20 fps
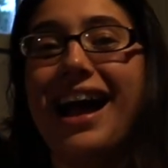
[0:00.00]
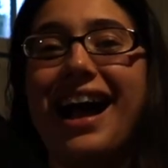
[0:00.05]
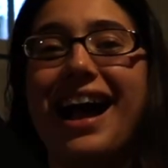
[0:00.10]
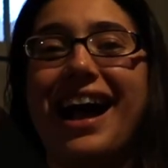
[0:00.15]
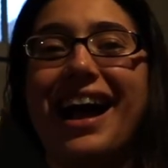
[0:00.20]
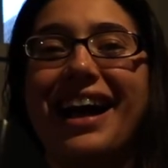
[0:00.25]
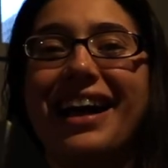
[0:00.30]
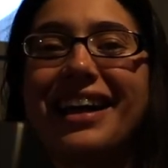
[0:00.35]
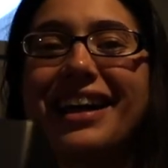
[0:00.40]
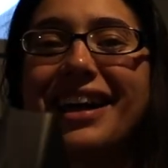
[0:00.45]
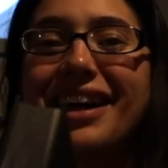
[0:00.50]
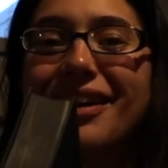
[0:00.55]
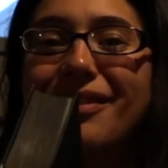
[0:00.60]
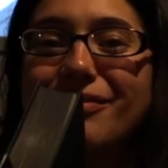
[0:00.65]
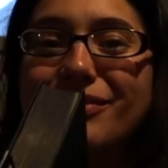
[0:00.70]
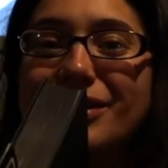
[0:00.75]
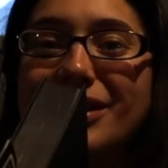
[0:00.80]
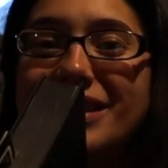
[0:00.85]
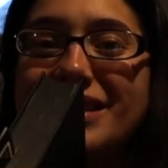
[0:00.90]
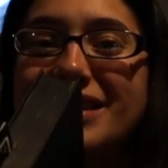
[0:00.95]

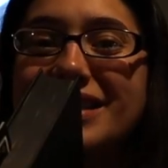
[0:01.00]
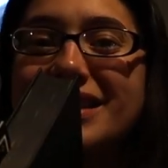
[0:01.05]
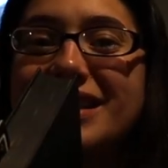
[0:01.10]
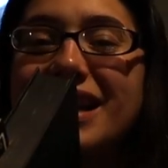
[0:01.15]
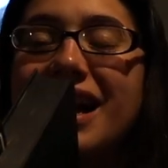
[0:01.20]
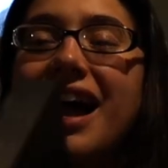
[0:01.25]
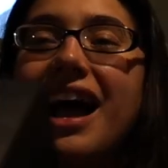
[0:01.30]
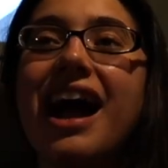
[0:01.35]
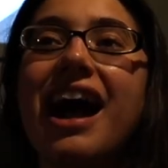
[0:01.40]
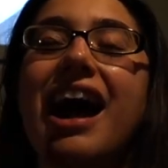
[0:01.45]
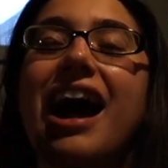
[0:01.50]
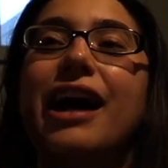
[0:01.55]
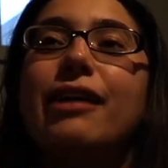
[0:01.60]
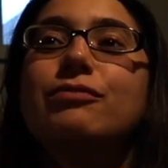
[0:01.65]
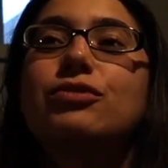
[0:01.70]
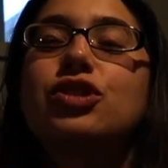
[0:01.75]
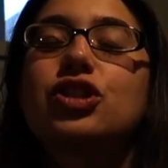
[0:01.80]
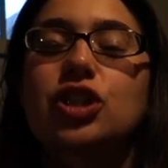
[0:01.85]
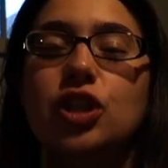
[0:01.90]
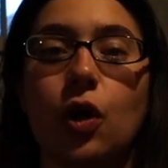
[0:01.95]

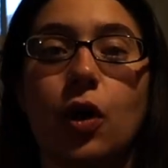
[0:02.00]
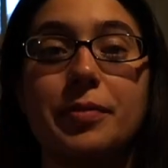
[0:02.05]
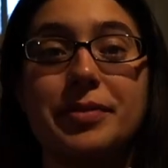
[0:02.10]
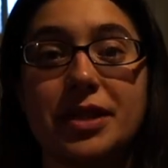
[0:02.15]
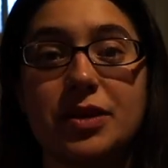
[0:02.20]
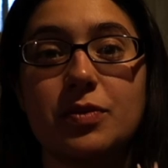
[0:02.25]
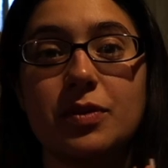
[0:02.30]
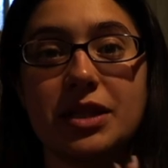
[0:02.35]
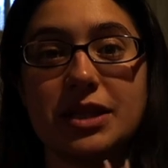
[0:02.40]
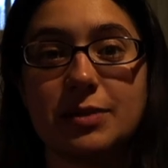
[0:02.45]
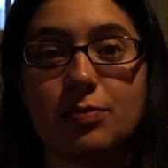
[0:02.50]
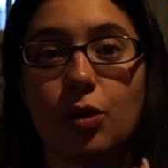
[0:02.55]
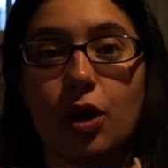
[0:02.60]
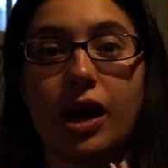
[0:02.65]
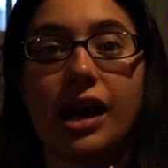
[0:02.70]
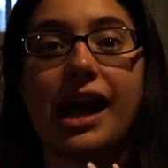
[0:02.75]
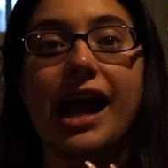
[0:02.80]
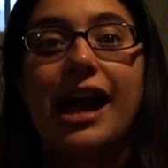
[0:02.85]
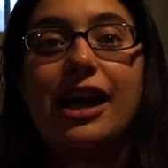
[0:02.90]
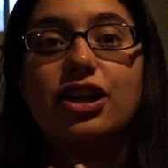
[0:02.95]
I'm so obsessed with this
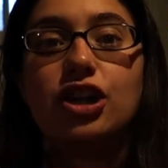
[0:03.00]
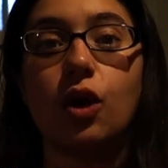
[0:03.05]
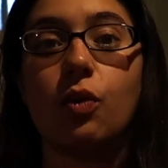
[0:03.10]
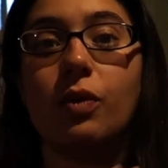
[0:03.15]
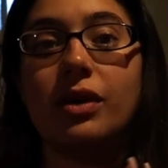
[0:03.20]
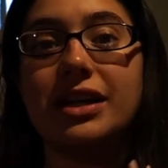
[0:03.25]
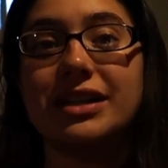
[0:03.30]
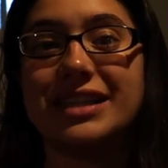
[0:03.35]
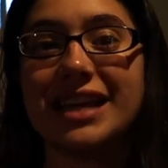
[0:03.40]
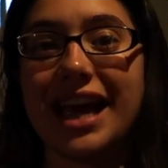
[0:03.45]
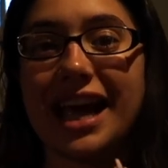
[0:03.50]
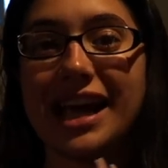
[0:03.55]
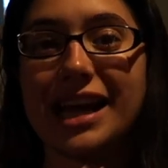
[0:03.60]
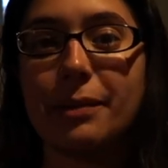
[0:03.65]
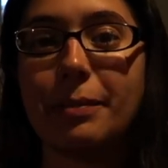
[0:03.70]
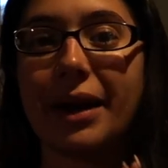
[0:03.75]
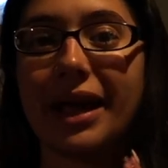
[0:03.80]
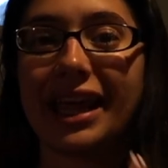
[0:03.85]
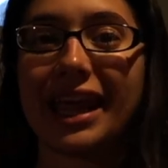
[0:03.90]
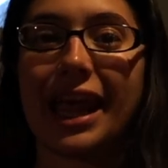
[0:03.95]
book. I don't want it to
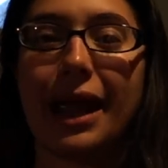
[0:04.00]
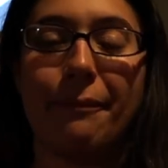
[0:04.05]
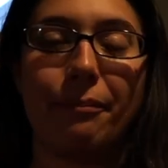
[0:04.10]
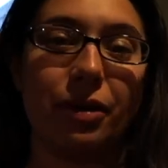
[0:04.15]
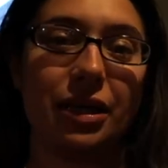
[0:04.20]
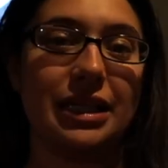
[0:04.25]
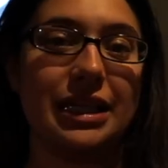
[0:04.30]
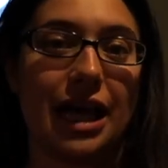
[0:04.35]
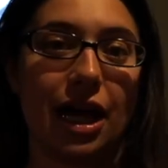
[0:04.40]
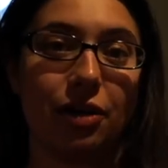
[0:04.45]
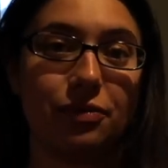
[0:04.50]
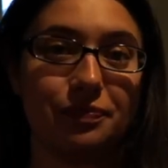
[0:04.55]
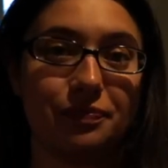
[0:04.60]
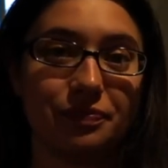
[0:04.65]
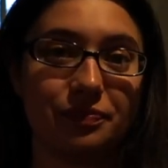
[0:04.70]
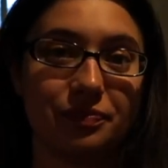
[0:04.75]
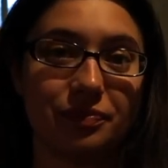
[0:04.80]
end, but I can't put it down.